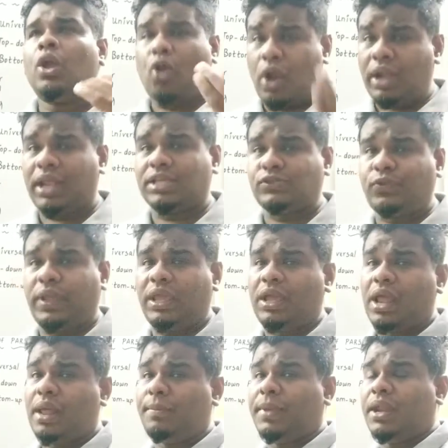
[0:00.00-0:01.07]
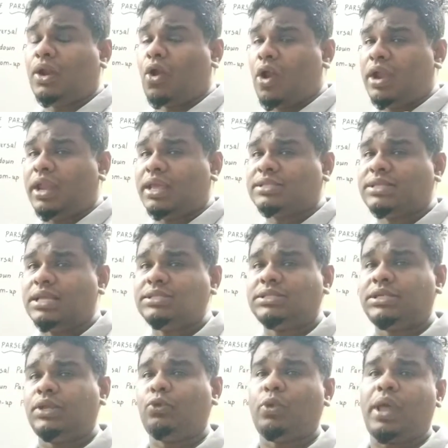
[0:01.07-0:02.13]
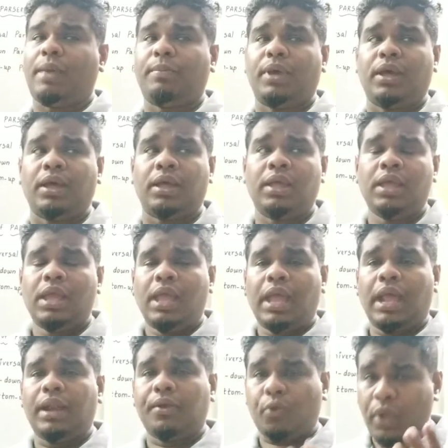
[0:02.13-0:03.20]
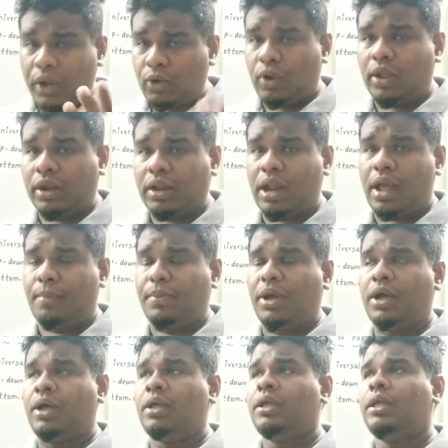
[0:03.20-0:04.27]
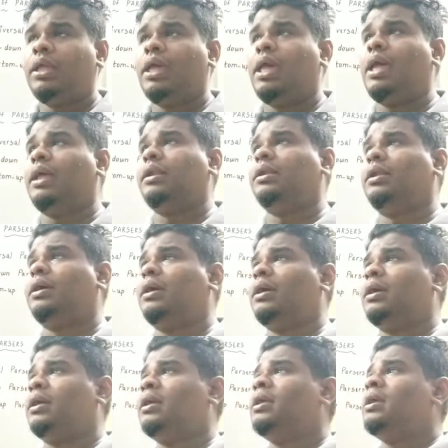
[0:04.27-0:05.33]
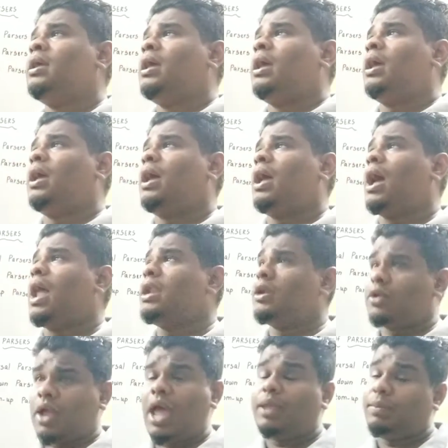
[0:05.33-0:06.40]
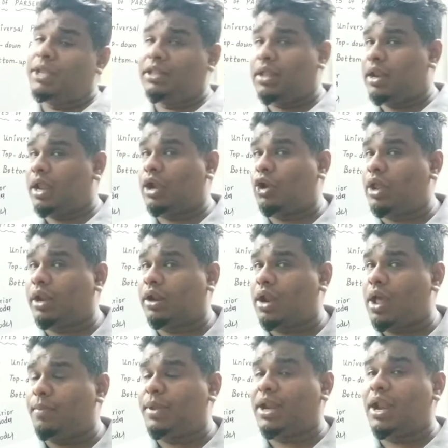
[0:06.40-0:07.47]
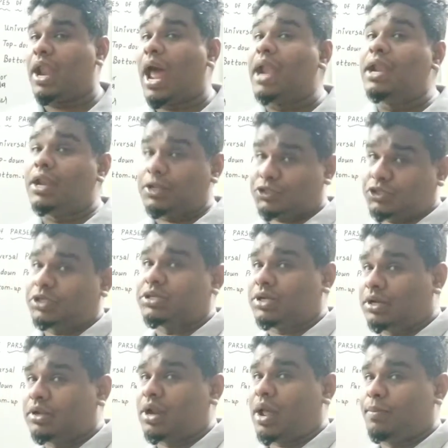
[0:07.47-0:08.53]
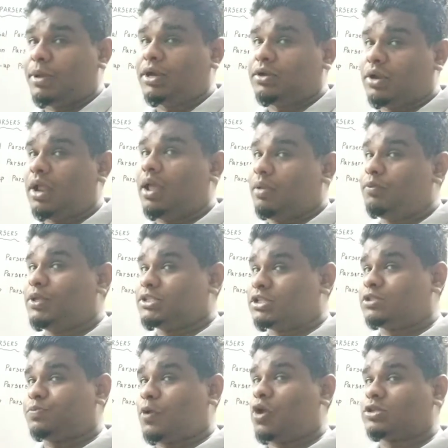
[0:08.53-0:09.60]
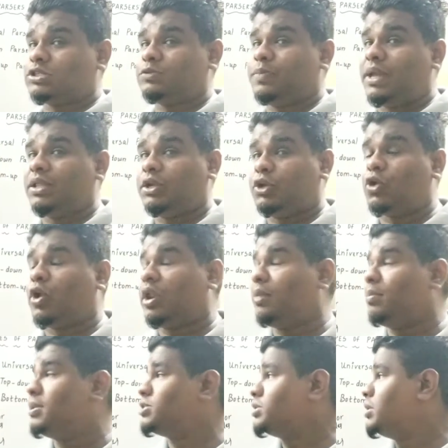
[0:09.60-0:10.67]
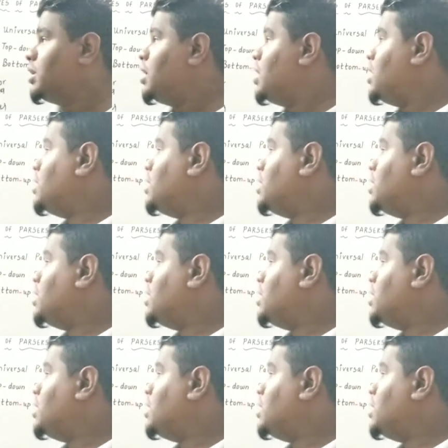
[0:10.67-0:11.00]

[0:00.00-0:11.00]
context-free grammar, context-sensitive grammar, and regular grammar, and the regular grammar and unrestricted grammar, which is processed by the Turing machine.